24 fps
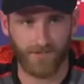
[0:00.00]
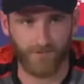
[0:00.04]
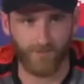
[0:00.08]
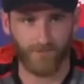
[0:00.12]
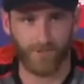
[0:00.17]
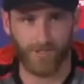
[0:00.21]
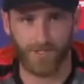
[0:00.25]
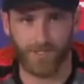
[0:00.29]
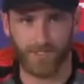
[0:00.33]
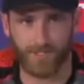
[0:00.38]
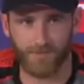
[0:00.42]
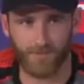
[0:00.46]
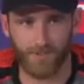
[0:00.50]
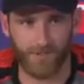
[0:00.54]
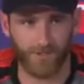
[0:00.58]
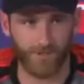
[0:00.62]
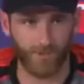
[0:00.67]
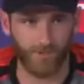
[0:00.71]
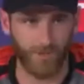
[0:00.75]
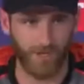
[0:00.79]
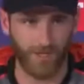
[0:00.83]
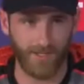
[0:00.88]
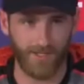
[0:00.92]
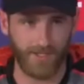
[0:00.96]
really special
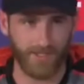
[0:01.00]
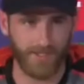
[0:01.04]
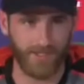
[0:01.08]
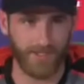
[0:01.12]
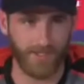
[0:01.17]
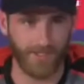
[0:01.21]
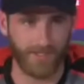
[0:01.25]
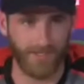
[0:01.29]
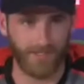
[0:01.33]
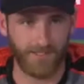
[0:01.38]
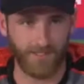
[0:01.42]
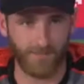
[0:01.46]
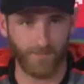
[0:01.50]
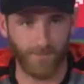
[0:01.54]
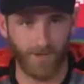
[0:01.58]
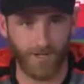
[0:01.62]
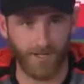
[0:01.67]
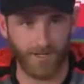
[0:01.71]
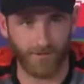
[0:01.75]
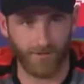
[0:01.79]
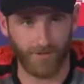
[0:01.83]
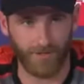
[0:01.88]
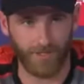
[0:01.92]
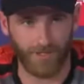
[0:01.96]
place to play
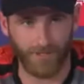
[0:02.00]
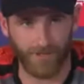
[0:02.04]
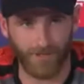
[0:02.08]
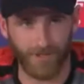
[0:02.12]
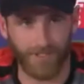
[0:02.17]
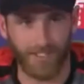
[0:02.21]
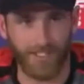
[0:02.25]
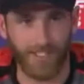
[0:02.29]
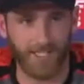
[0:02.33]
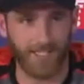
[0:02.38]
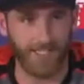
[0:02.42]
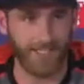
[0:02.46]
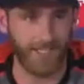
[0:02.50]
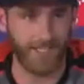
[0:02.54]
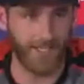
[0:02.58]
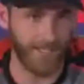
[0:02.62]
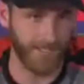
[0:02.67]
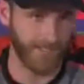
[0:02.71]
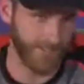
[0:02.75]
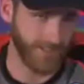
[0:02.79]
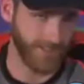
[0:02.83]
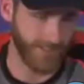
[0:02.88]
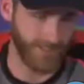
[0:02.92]
cricket on any day,